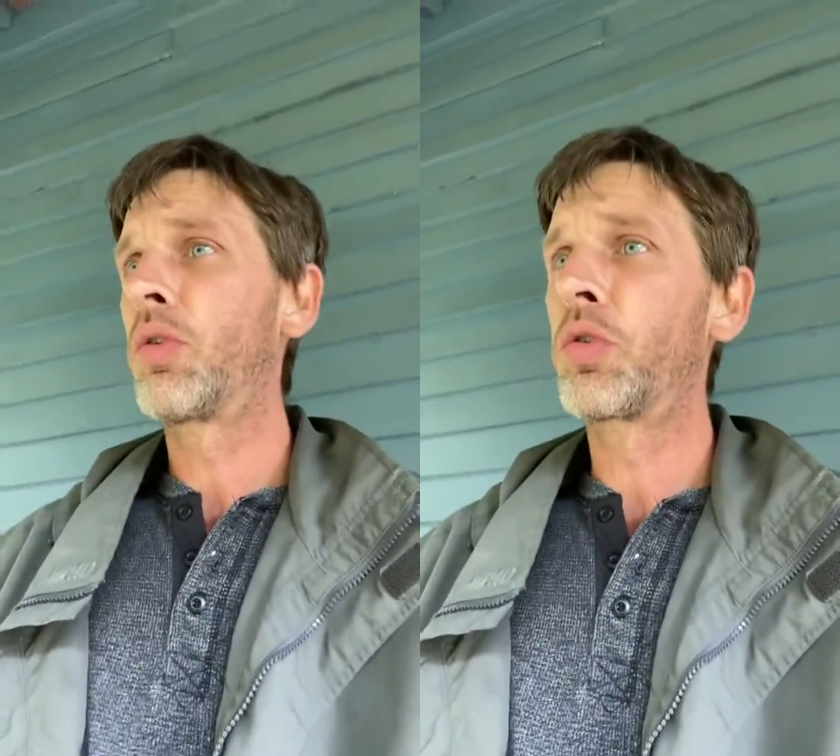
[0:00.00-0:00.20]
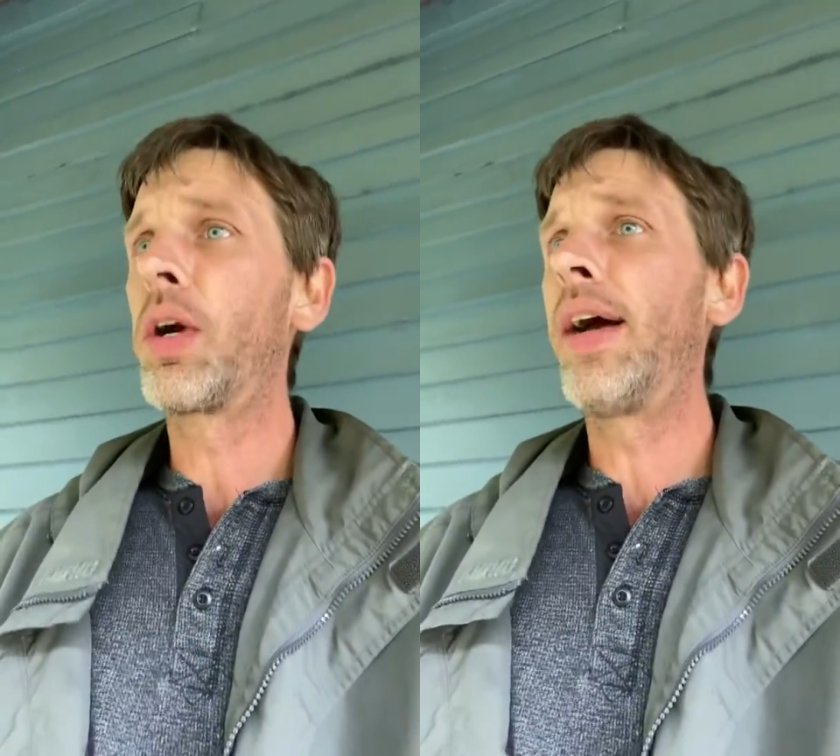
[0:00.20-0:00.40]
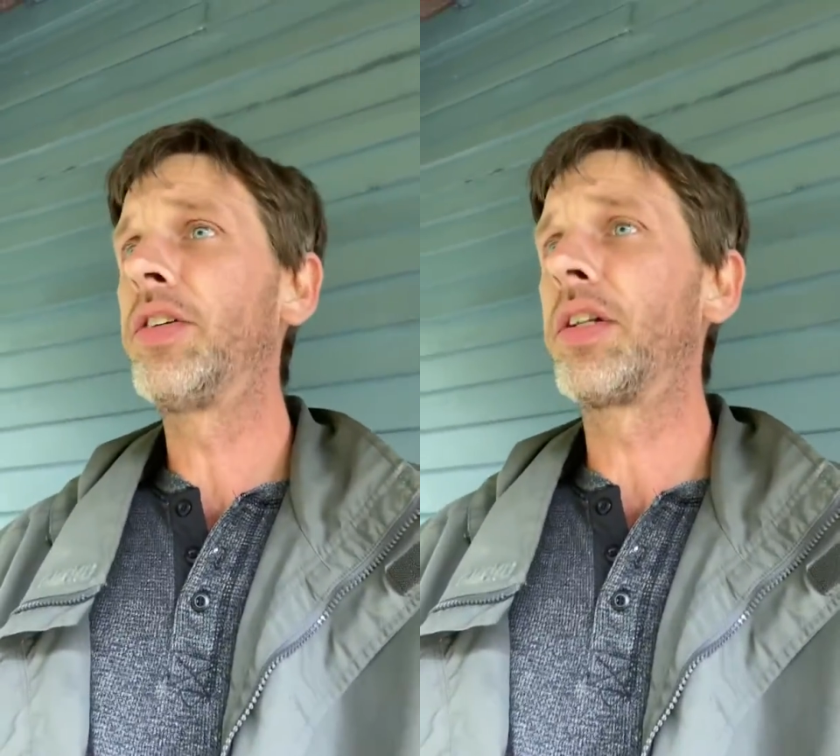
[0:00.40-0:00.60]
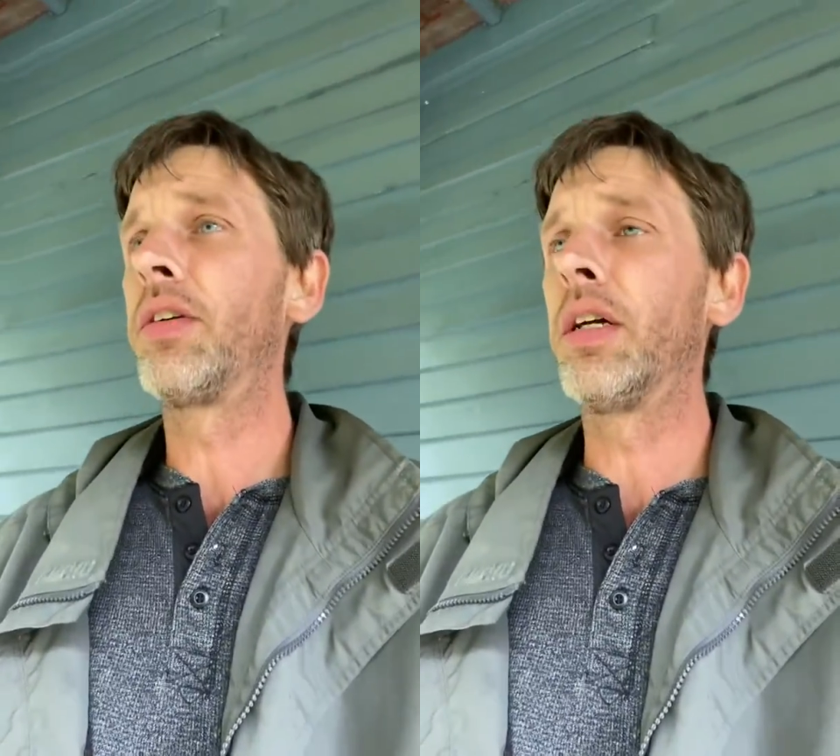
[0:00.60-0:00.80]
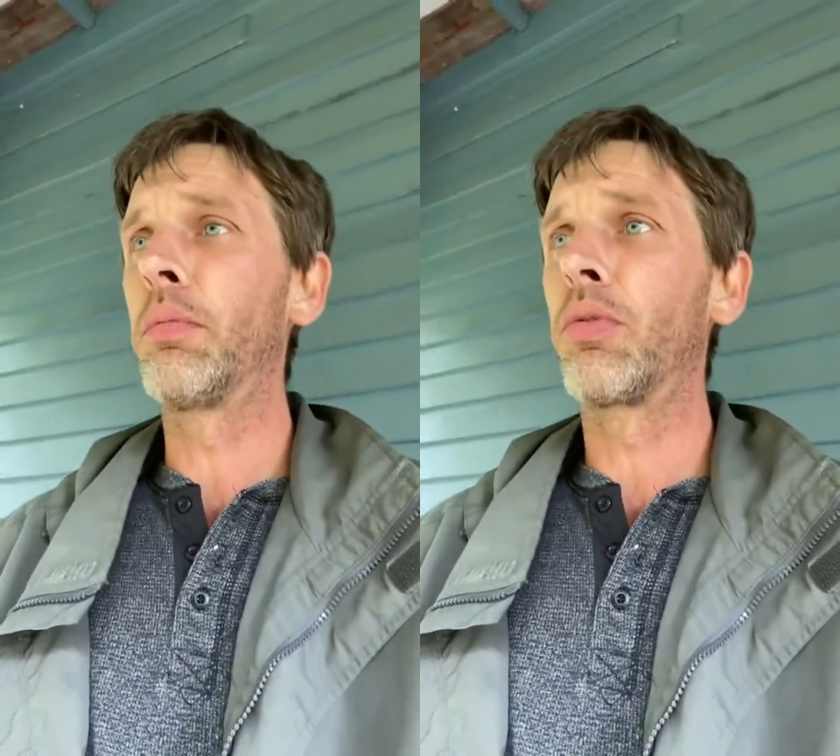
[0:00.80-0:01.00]
drastically
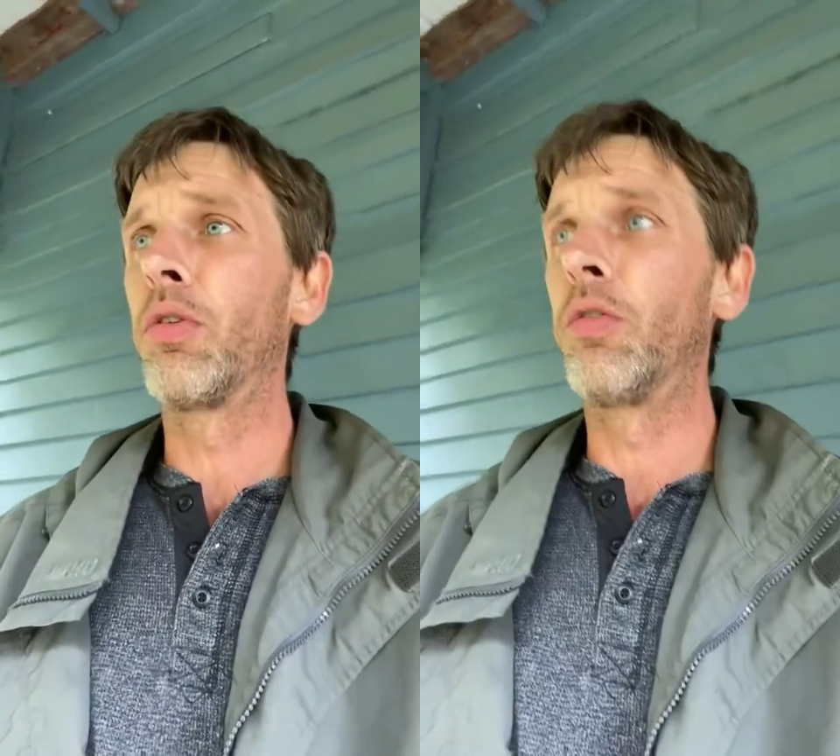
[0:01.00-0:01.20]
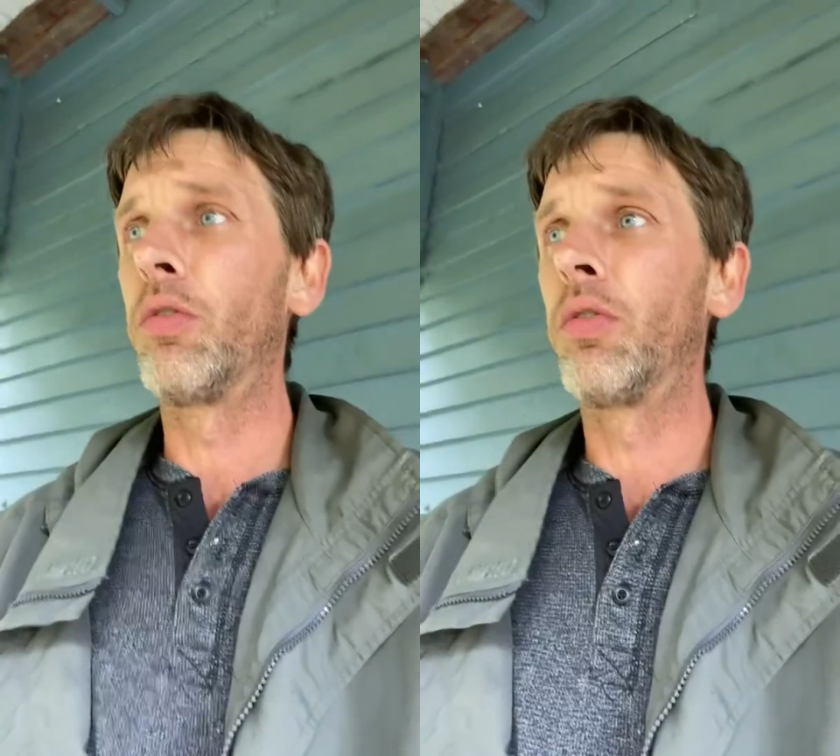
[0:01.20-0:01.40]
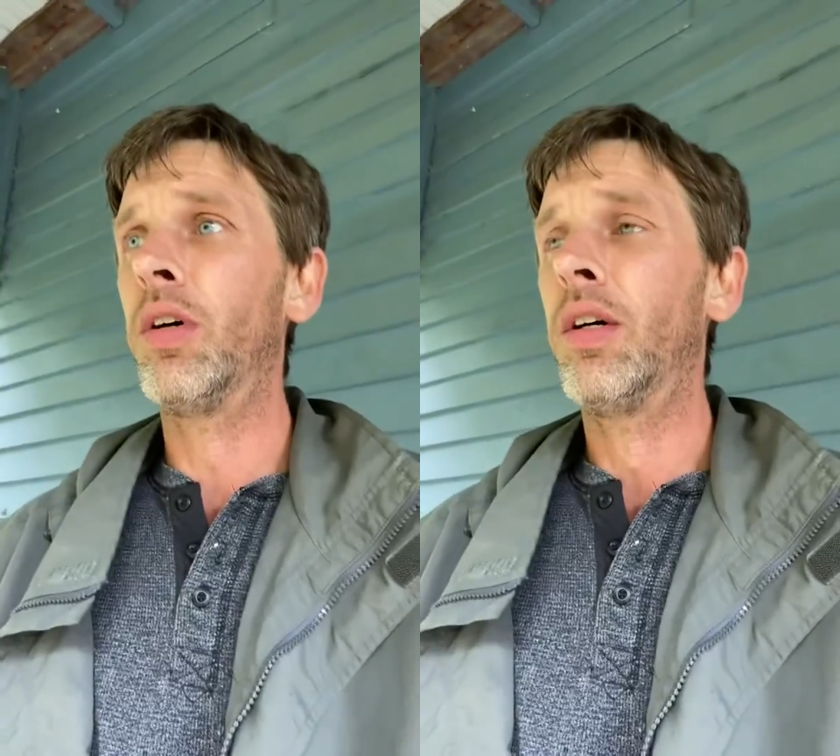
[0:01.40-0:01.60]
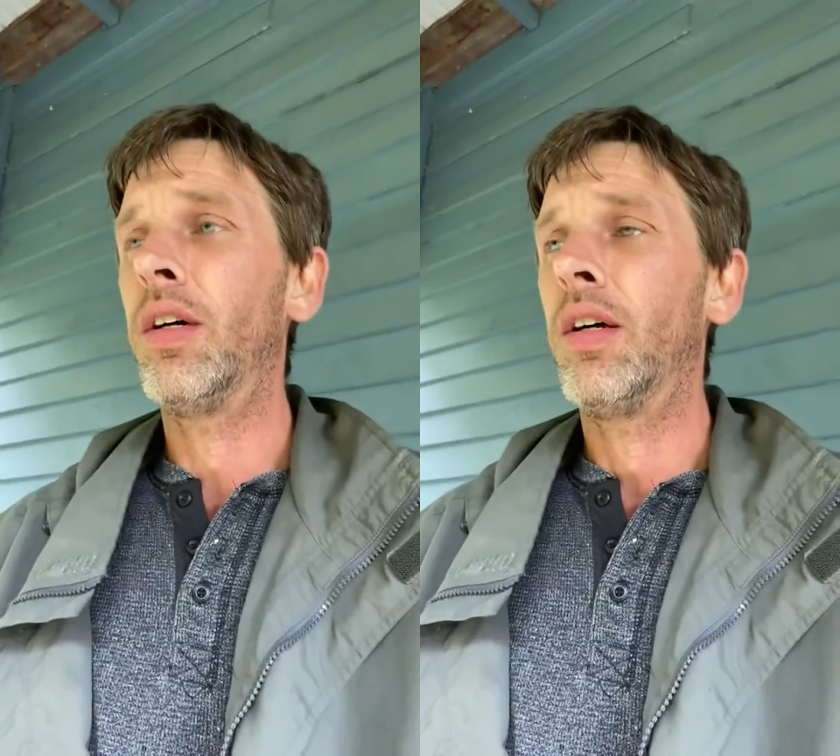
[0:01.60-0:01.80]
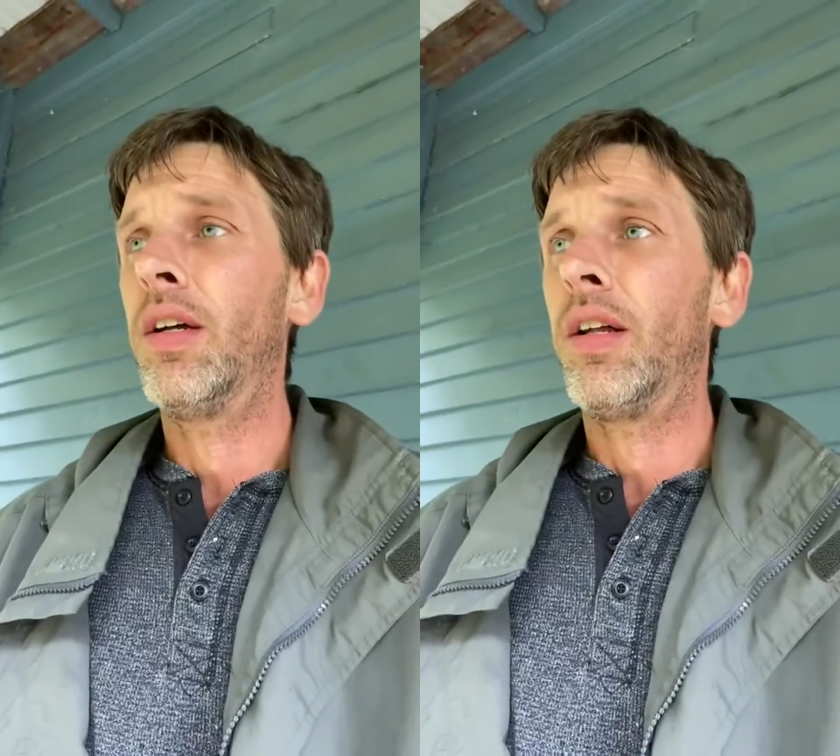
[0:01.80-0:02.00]
improve
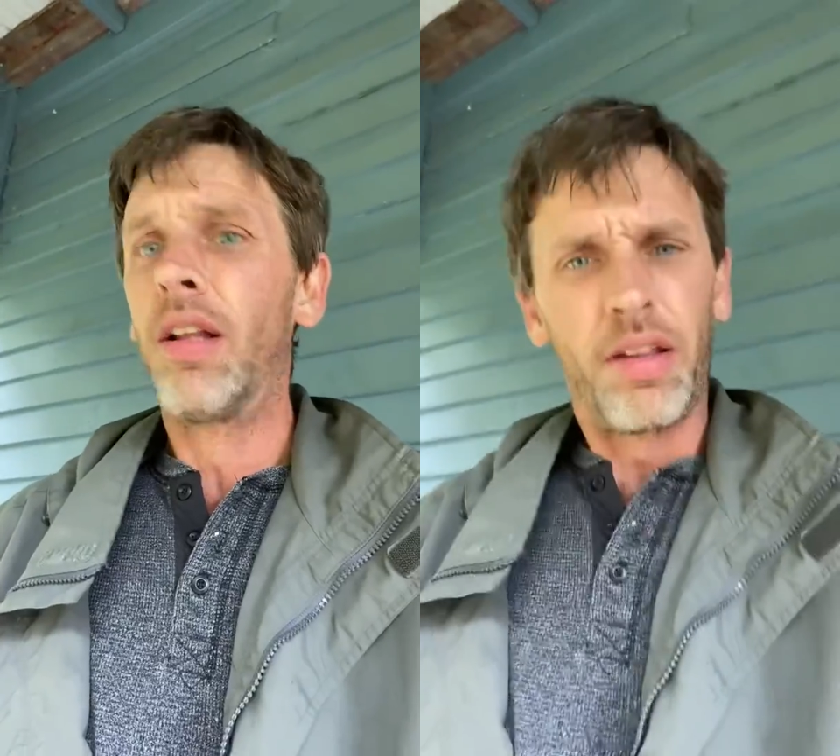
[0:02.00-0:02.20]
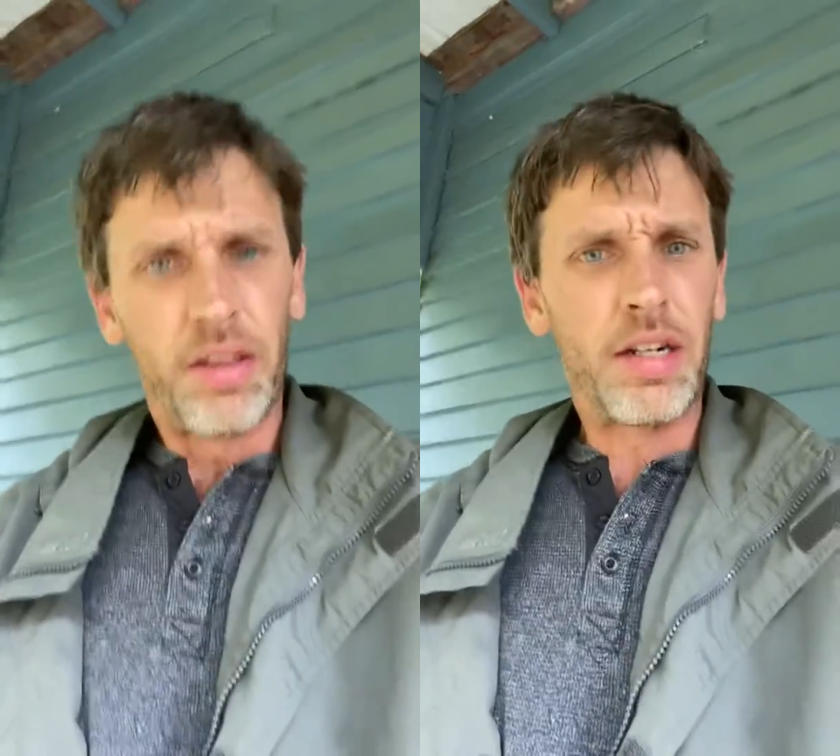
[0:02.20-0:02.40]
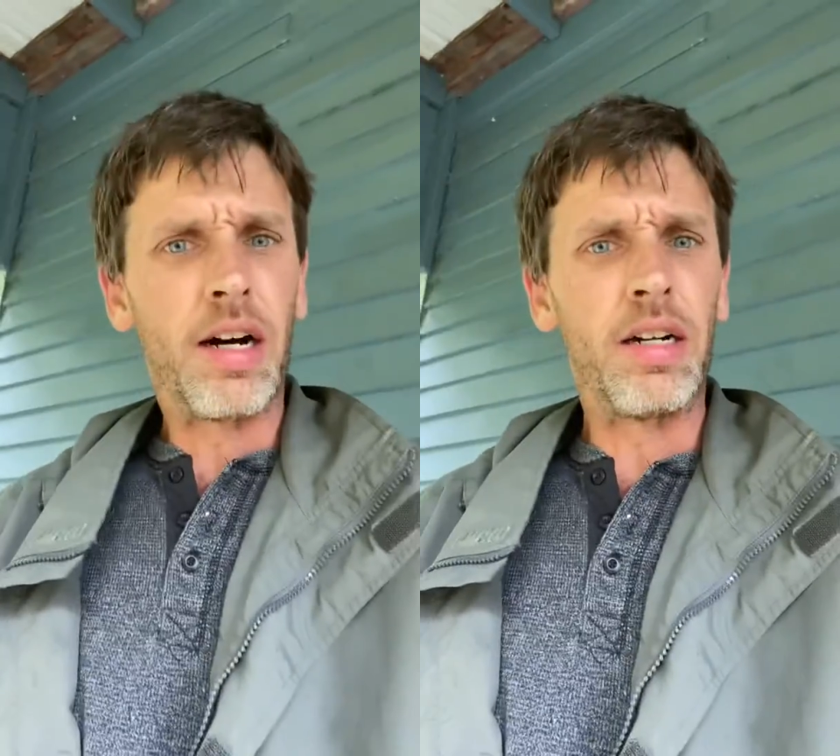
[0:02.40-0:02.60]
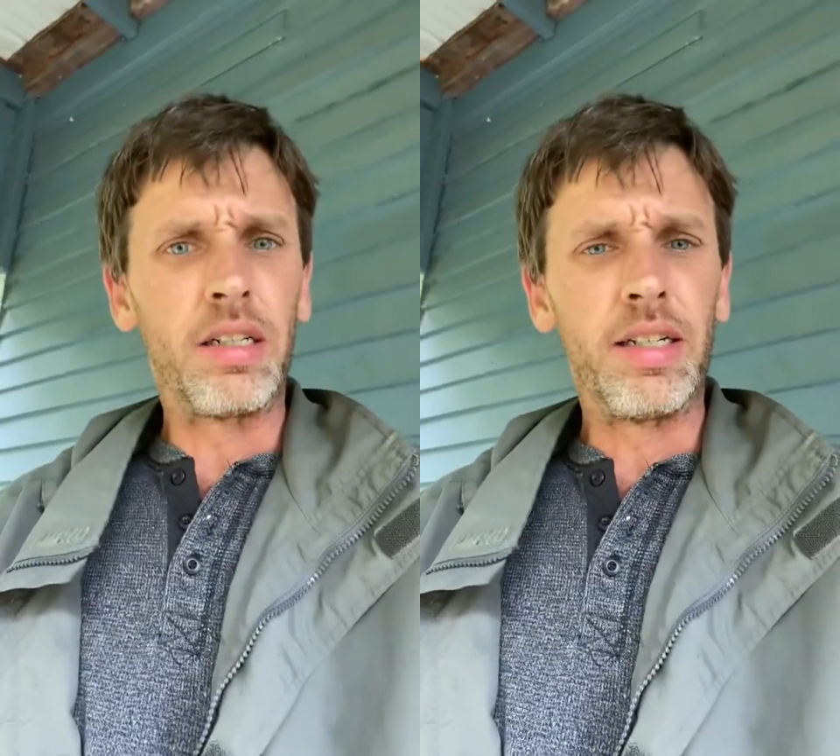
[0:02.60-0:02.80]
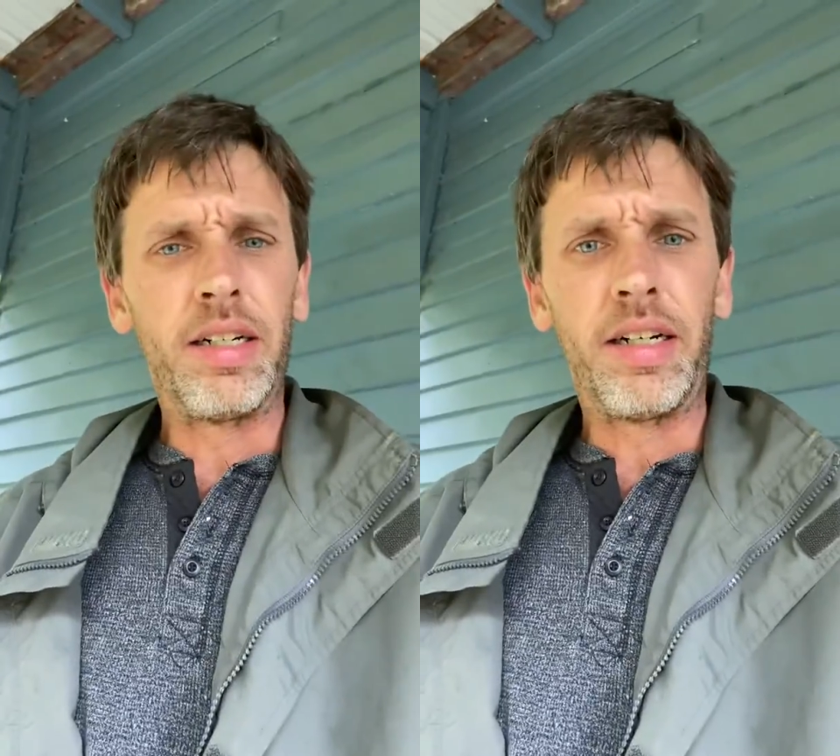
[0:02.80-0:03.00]
the
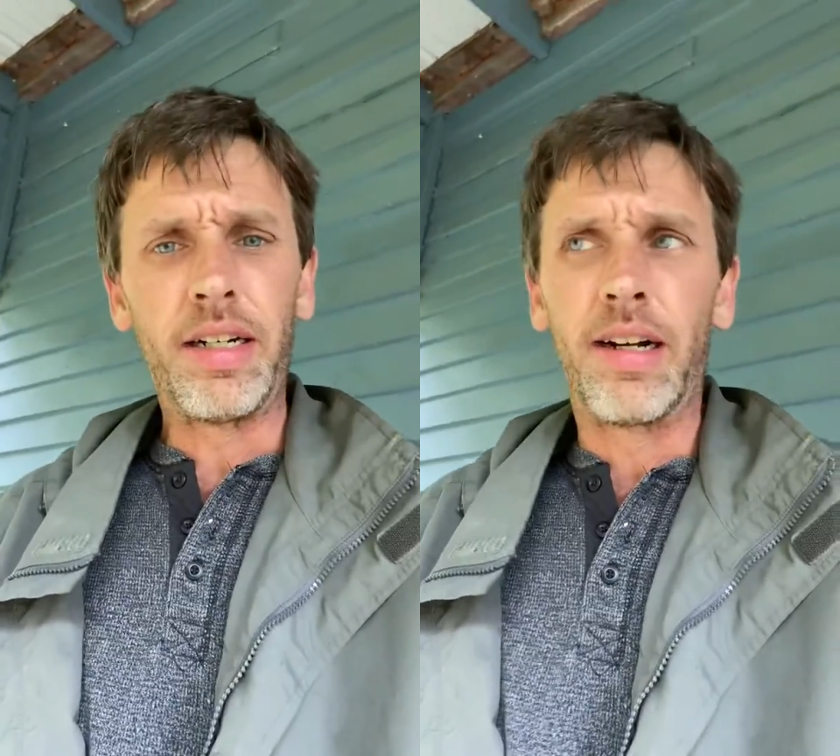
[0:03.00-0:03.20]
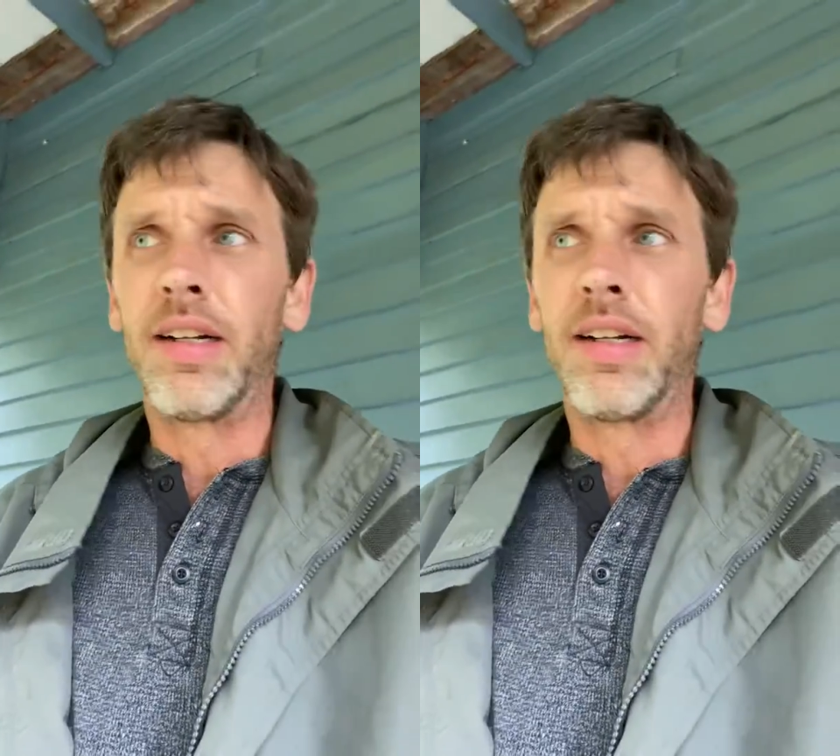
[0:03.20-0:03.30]
content here